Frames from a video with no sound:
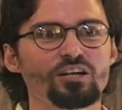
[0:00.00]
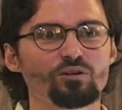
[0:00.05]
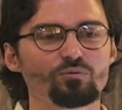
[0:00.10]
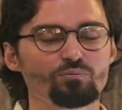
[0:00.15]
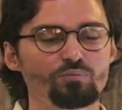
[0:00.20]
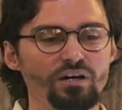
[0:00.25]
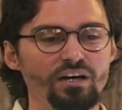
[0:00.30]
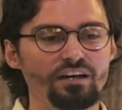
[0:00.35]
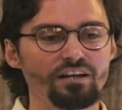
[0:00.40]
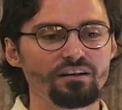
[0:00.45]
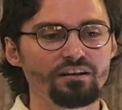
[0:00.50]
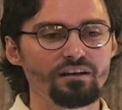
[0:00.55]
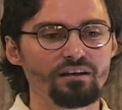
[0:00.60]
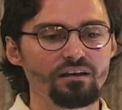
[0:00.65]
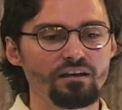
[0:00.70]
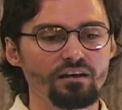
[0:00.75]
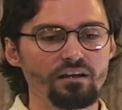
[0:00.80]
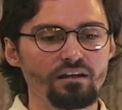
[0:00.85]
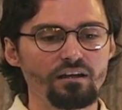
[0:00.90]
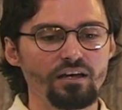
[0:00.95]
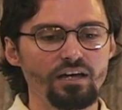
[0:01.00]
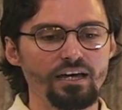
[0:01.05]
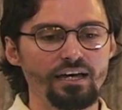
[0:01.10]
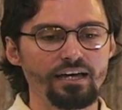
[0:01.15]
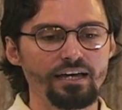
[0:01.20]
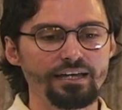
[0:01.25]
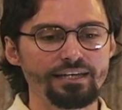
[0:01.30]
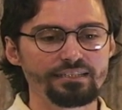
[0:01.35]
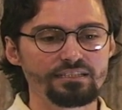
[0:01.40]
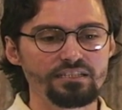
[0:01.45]
But
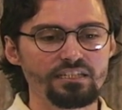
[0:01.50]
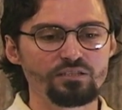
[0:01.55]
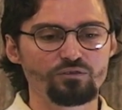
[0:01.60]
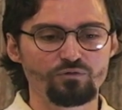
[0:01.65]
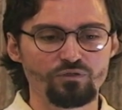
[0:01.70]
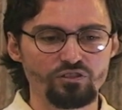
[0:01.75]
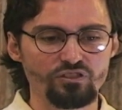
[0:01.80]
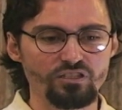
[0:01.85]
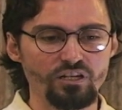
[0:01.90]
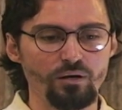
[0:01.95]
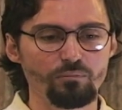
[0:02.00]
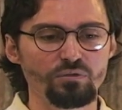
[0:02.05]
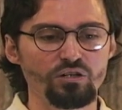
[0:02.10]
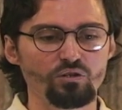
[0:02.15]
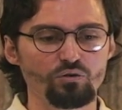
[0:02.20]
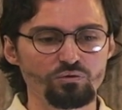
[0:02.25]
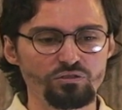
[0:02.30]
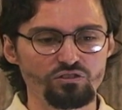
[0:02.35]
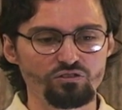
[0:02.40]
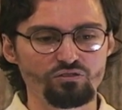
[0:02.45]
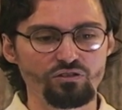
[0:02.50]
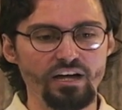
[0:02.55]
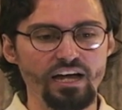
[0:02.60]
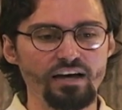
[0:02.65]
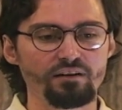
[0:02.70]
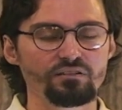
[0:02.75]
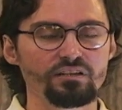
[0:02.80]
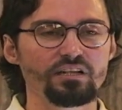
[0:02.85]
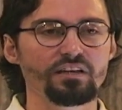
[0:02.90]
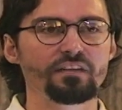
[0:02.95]
uh, it's, it's for somebody who was
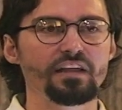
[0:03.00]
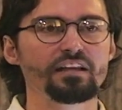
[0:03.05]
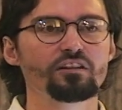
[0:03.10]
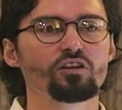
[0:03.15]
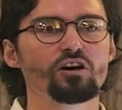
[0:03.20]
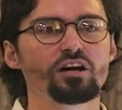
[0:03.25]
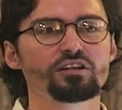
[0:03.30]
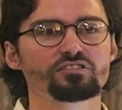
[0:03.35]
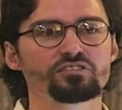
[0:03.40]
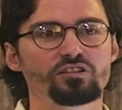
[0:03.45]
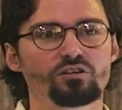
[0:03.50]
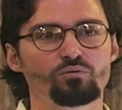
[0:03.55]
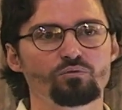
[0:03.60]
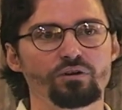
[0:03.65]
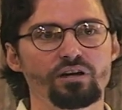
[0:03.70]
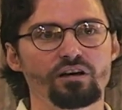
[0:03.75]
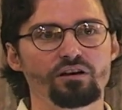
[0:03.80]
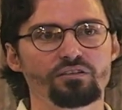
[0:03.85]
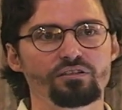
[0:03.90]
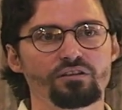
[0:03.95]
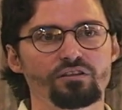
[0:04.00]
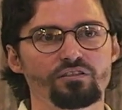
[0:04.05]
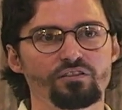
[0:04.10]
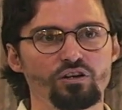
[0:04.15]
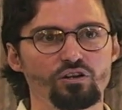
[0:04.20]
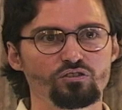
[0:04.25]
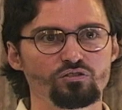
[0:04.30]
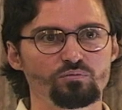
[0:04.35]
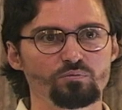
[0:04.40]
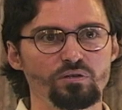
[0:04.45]
traveling and they lost their wealth.
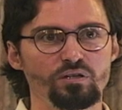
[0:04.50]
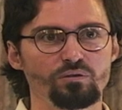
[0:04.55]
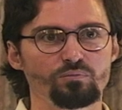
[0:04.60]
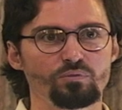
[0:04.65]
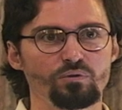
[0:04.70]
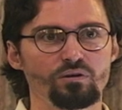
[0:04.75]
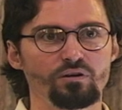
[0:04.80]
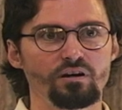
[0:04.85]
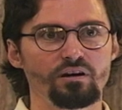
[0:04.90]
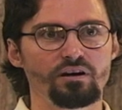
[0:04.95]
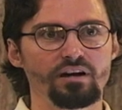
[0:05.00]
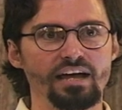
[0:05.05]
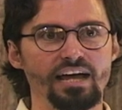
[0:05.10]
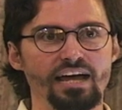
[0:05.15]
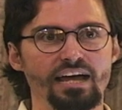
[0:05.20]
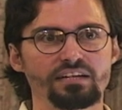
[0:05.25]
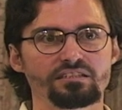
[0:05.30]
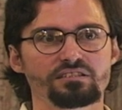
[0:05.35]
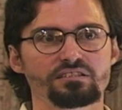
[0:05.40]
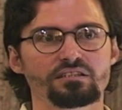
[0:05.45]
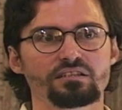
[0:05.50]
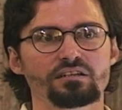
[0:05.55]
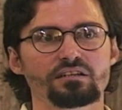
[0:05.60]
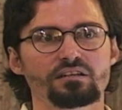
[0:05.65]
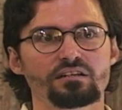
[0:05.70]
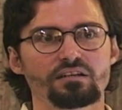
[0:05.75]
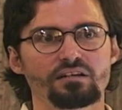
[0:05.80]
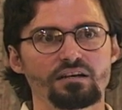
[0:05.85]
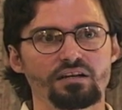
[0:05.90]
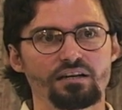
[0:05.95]
Those people are asked
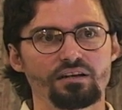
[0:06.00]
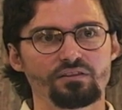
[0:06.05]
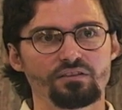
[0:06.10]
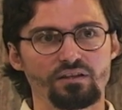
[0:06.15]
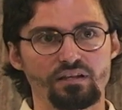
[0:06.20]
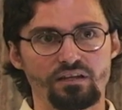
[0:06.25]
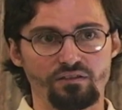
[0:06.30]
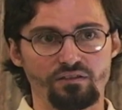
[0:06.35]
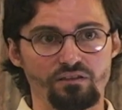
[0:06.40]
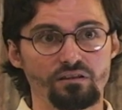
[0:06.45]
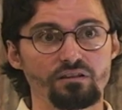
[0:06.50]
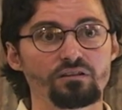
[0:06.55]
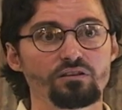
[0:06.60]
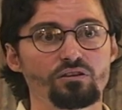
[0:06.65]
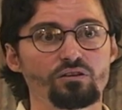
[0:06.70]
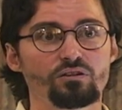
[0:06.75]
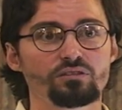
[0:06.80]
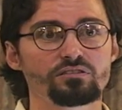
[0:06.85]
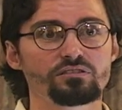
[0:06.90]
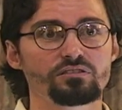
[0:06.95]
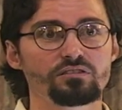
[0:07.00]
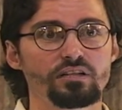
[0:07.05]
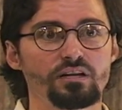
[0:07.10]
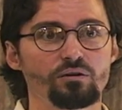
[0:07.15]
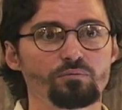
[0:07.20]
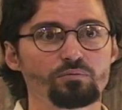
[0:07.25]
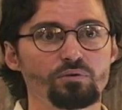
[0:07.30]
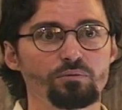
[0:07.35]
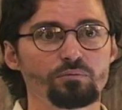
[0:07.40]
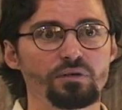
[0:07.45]
uh, you know,
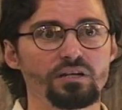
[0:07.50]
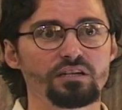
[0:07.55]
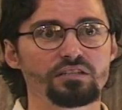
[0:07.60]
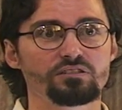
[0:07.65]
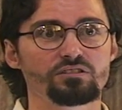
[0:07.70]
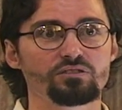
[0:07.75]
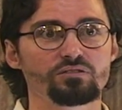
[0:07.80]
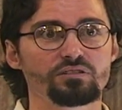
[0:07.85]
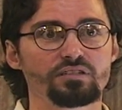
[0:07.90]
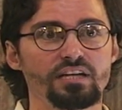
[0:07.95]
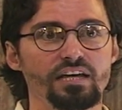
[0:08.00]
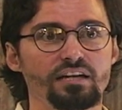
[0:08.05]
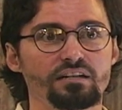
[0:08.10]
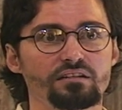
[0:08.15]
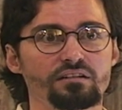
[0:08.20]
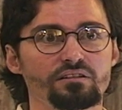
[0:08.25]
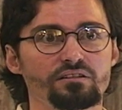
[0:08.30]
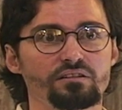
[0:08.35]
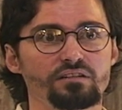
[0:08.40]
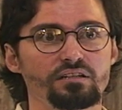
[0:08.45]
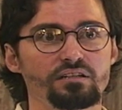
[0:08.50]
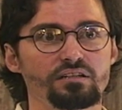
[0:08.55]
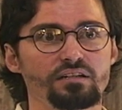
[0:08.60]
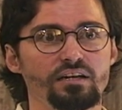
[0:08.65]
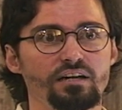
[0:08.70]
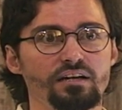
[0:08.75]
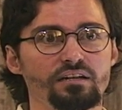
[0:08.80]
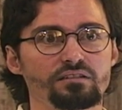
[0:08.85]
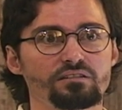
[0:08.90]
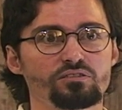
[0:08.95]
they're permitted to get the,
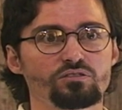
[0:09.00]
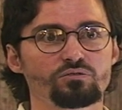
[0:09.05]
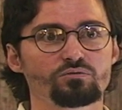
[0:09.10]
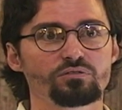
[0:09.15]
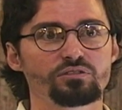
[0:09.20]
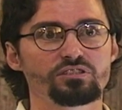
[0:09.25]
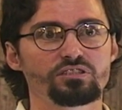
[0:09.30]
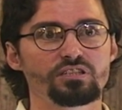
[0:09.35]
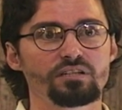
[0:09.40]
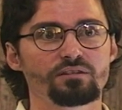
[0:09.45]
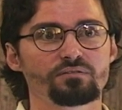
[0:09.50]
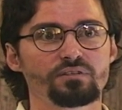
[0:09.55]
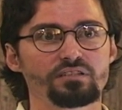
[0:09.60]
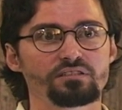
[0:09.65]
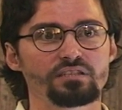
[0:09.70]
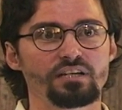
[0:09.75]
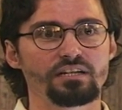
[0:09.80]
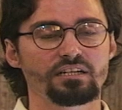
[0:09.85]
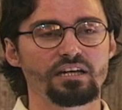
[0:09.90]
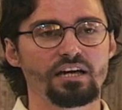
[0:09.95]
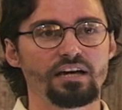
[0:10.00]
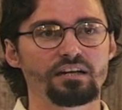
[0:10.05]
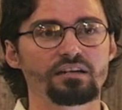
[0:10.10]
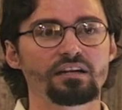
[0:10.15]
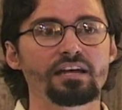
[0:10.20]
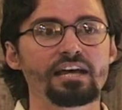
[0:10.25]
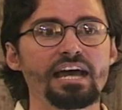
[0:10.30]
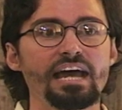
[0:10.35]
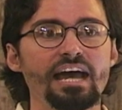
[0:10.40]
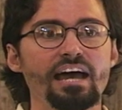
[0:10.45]
uh, to receive the zakat.
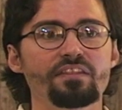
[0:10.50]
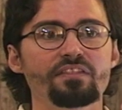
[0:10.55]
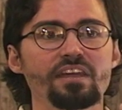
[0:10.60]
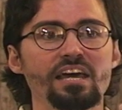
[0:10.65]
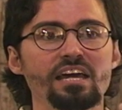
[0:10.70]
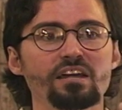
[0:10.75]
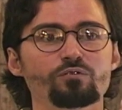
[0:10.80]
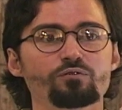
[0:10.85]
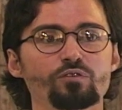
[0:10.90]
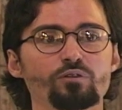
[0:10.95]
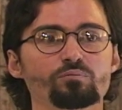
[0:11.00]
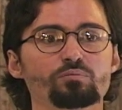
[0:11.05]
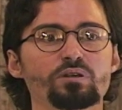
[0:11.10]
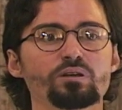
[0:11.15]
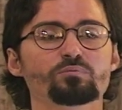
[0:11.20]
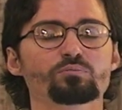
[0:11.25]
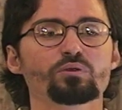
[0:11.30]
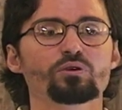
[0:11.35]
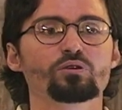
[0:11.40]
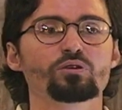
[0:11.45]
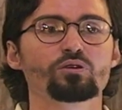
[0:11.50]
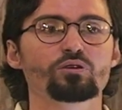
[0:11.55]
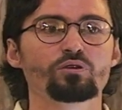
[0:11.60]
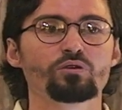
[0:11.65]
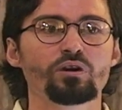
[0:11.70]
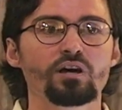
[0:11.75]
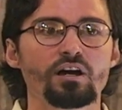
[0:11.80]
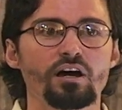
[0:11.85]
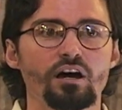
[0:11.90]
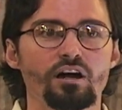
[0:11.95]
And then for people
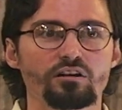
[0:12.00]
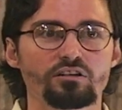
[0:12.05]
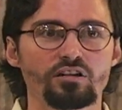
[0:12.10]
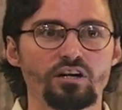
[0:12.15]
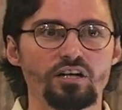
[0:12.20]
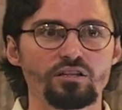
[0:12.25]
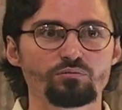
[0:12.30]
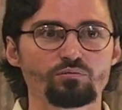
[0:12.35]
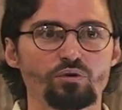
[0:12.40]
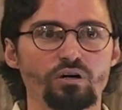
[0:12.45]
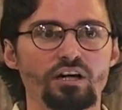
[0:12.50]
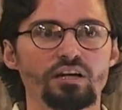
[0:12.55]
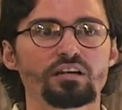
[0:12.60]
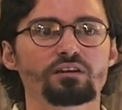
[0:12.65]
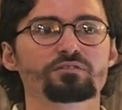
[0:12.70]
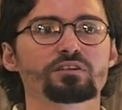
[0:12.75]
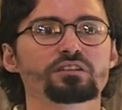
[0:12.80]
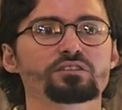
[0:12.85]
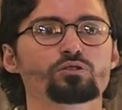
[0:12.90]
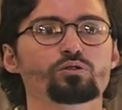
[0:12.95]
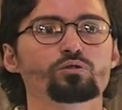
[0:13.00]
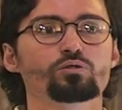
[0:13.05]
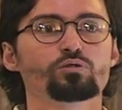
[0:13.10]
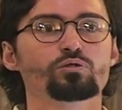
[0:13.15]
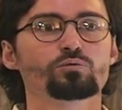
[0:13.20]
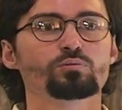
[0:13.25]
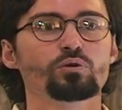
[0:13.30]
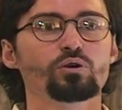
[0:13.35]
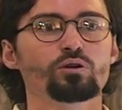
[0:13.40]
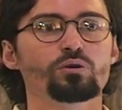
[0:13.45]
who are called mu'allafat
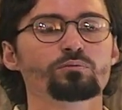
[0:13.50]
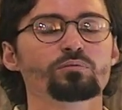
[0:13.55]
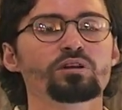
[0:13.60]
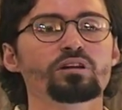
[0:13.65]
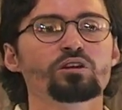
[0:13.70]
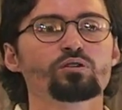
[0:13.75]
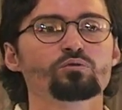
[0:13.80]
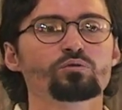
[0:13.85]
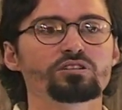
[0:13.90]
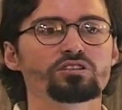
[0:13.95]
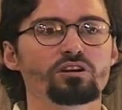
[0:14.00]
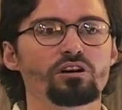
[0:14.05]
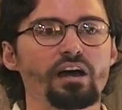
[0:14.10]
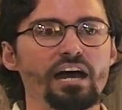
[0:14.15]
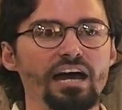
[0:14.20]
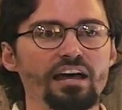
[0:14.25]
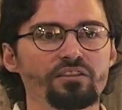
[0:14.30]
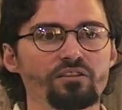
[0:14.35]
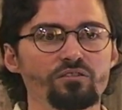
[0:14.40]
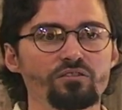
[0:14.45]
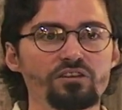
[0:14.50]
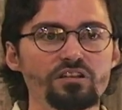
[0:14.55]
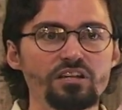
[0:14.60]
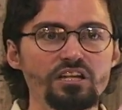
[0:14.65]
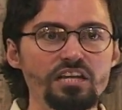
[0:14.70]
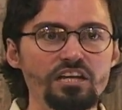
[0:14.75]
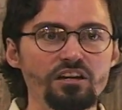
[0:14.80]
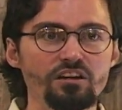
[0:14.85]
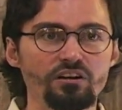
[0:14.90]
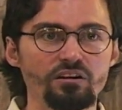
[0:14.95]
qulubuhum, which are either
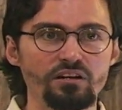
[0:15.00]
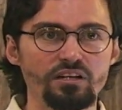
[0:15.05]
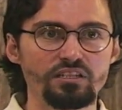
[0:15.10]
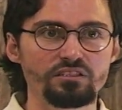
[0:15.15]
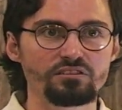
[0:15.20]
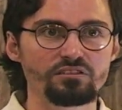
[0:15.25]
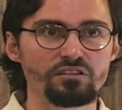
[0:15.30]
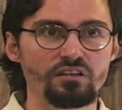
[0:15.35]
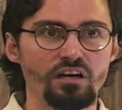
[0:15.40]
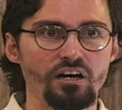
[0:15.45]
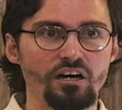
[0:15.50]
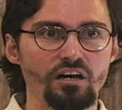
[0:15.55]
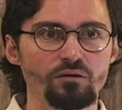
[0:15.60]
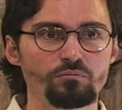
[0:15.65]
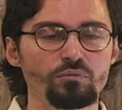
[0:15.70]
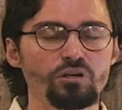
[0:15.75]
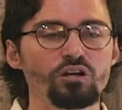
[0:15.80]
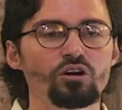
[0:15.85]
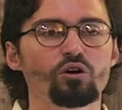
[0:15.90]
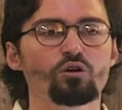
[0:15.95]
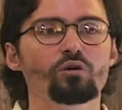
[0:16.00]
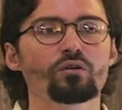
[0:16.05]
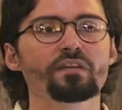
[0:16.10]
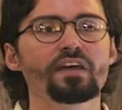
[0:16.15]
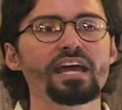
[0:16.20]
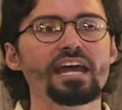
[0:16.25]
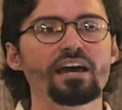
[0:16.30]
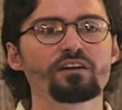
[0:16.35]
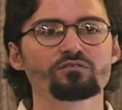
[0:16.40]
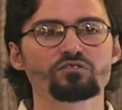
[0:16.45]
near Islam or
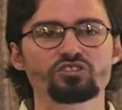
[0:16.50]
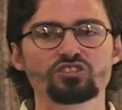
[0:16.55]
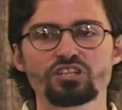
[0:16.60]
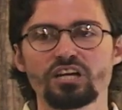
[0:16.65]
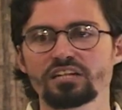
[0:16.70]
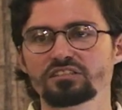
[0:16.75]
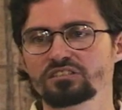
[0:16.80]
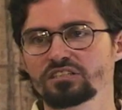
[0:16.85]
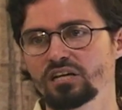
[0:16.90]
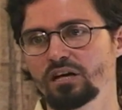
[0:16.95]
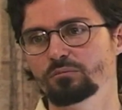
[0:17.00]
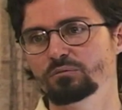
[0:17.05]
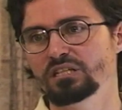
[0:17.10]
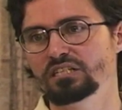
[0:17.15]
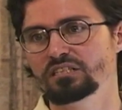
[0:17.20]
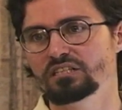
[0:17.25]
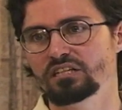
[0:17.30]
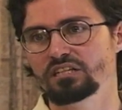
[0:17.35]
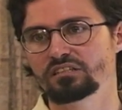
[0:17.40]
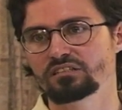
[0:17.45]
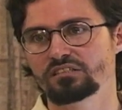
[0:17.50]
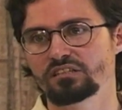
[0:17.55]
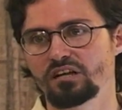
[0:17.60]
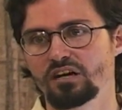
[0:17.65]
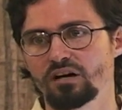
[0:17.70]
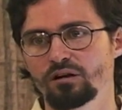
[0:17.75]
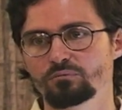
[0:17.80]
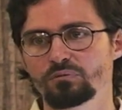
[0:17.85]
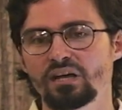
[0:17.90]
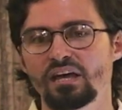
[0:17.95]
they have just come into
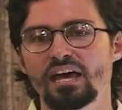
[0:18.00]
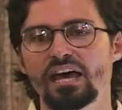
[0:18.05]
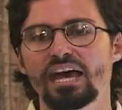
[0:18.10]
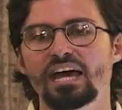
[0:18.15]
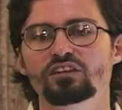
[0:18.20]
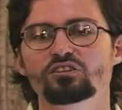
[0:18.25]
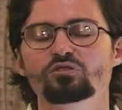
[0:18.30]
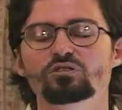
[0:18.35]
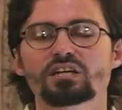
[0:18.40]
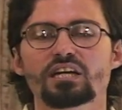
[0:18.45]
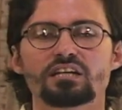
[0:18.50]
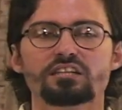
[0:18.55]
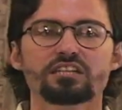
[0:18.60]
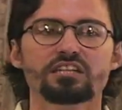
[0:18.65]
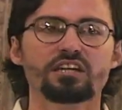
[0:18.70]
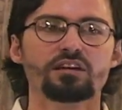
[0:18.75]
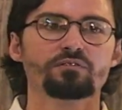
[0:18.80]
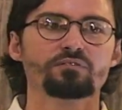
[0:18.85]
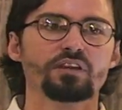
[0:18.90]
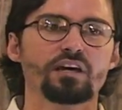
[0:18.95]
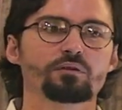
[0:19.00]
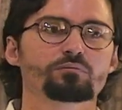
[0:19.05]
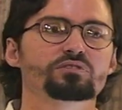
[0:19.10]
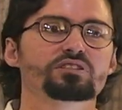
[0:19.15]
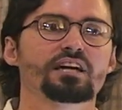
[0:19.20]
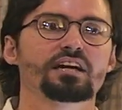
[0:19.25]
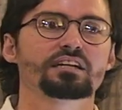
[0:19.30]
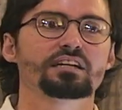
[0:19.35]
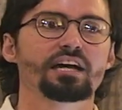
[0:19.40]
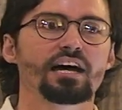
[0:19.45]
Islam, and you can give them
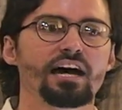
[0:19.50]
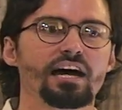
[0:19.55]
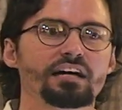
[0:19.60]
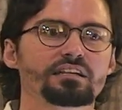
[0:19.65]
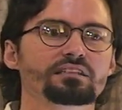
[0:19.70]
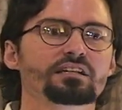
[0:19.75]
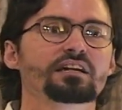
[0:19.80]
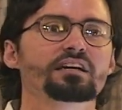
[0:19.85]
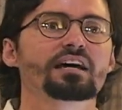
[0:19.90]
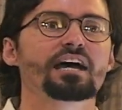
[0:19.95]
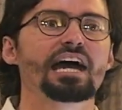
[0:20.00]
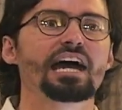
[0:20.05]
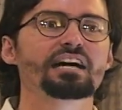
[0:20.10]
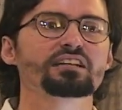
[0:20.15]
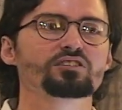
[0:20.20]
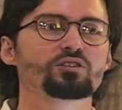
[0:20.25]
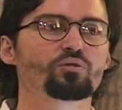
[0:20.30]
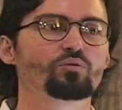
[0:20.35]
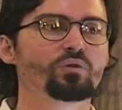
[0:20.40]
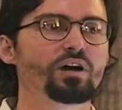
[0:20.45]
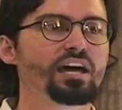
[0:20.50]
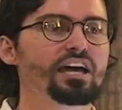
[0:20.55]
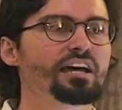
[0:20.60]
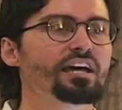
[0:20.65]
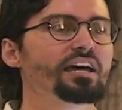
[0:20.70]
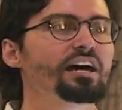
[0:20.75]
zakat as a way